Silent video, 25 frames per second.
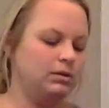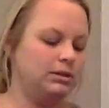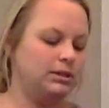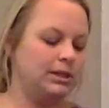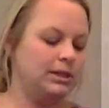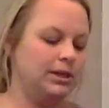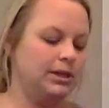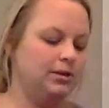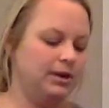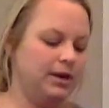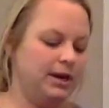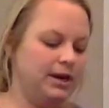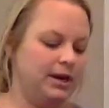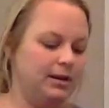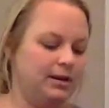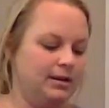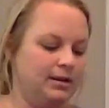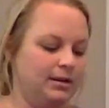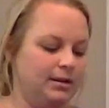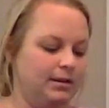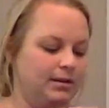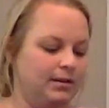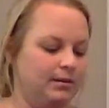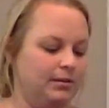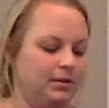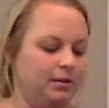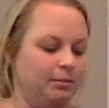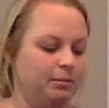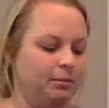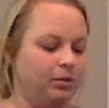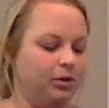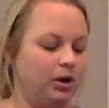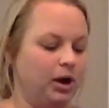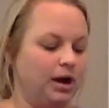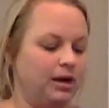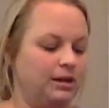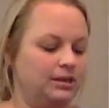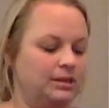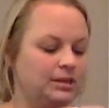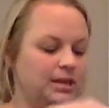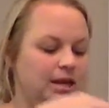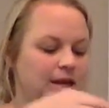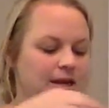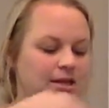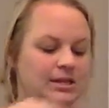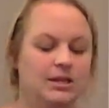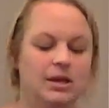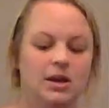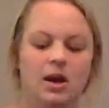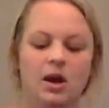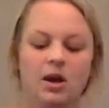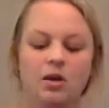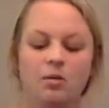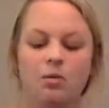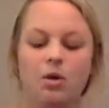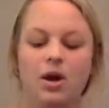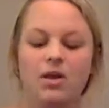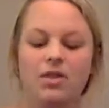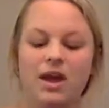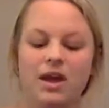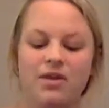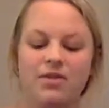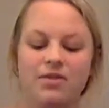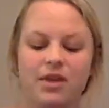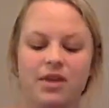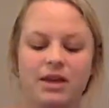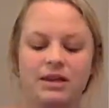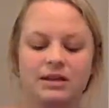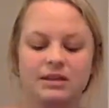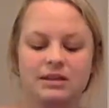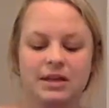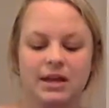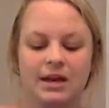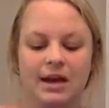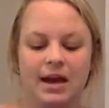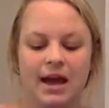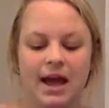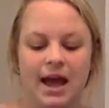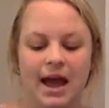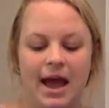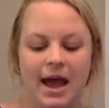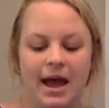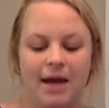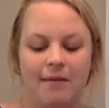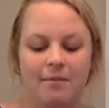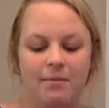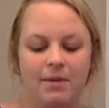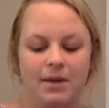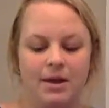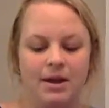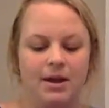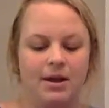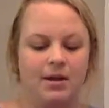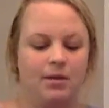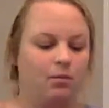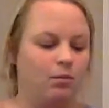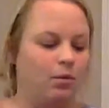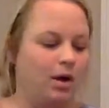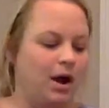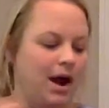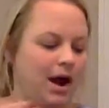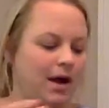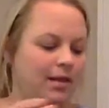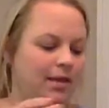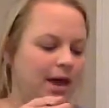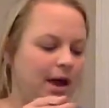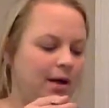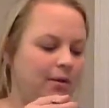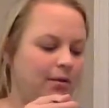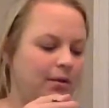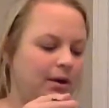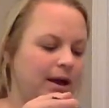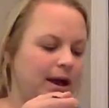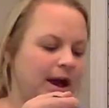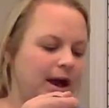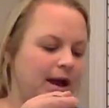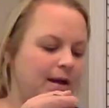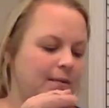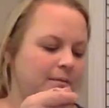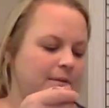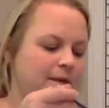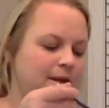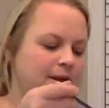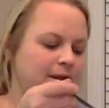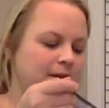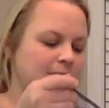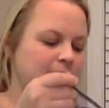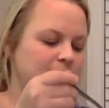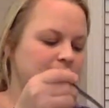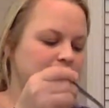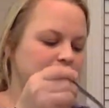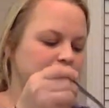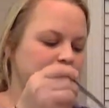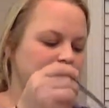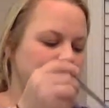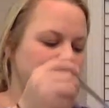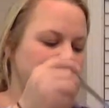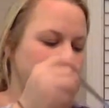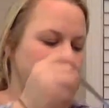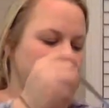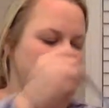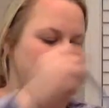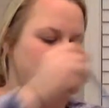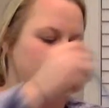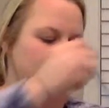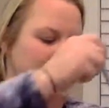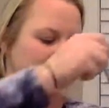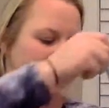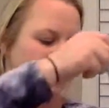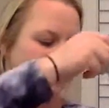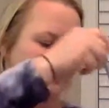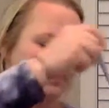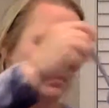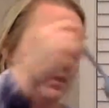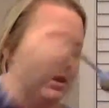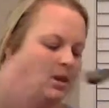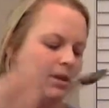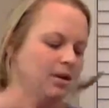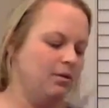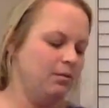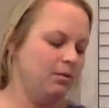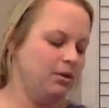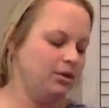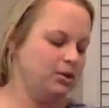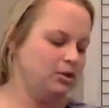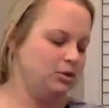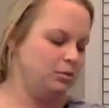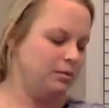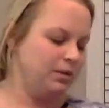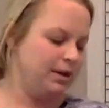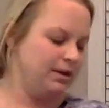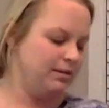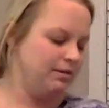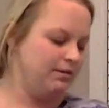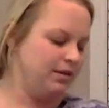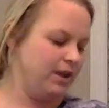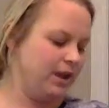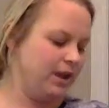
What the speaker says: during the process what they think is going to happen and why that would happen and stuff like that, which would be